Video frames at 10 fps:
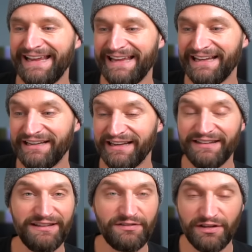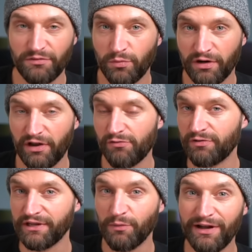And these things work
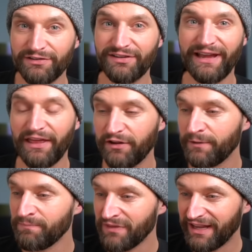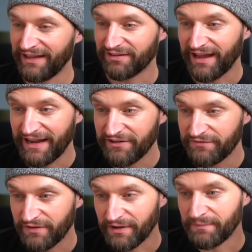really well together. It's kind
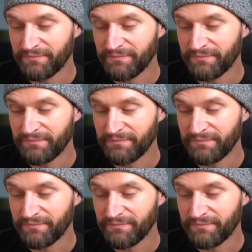of